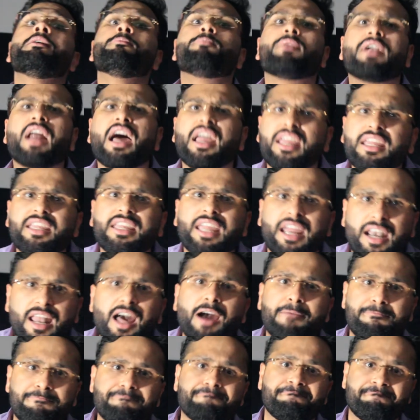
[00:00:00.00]
But I get
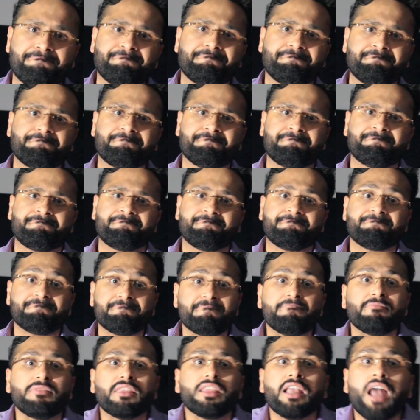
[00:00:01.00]
up.
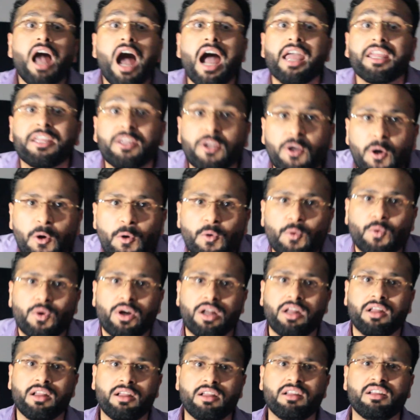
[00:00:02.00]
I go.
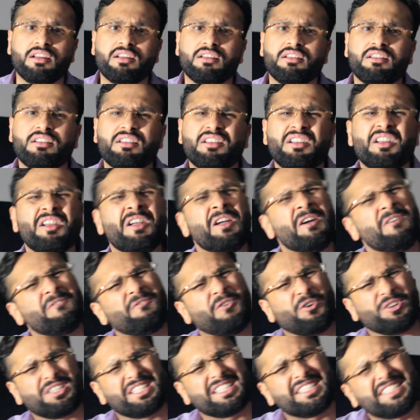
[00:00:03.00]

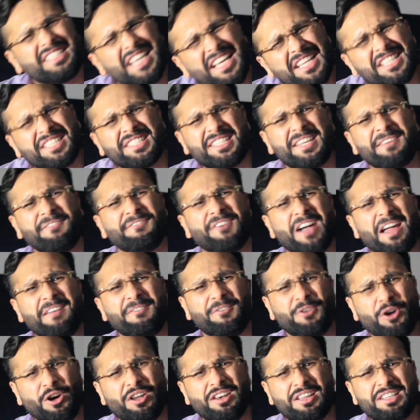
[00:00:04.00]
For
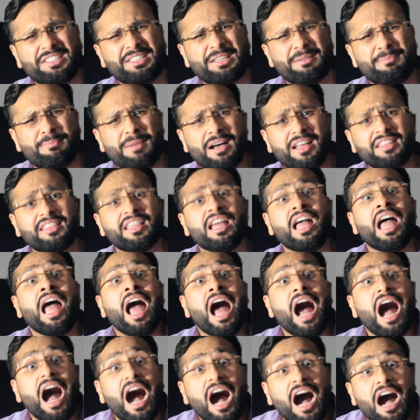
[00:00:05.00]
$65 a month,
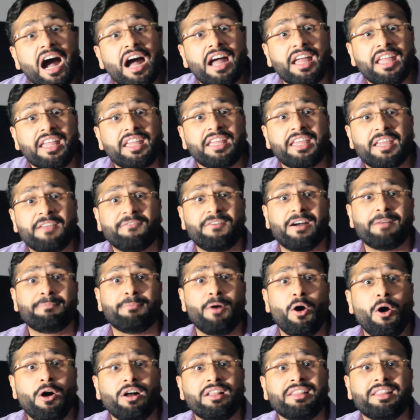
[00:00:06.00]
I give up
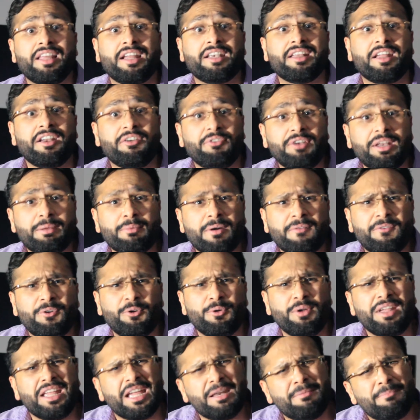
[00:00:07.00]
all that I dream of
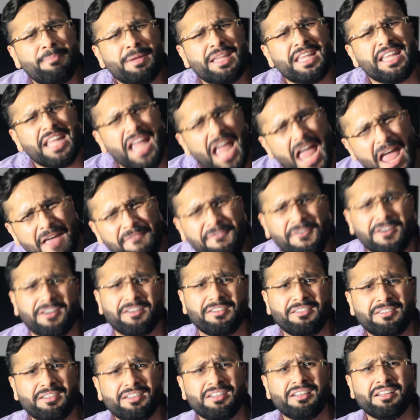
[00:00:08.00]
doing and being
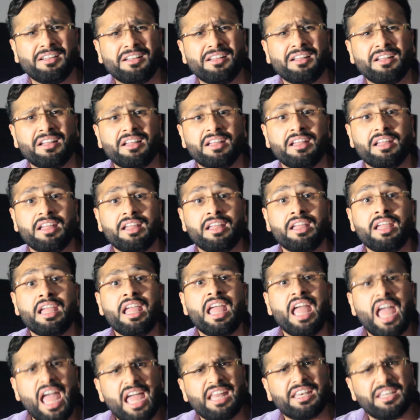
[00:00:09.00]
ever.
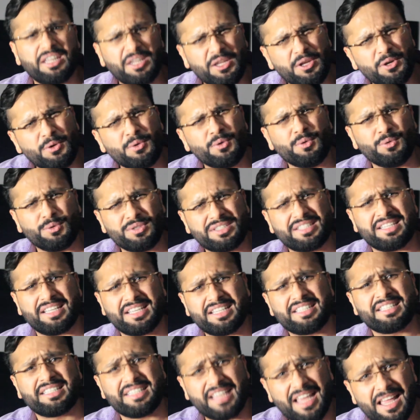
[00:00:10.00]
And you say
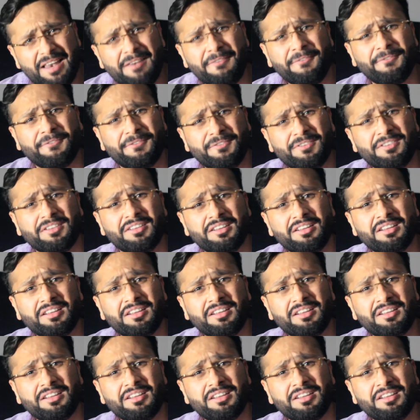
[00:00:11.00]
self?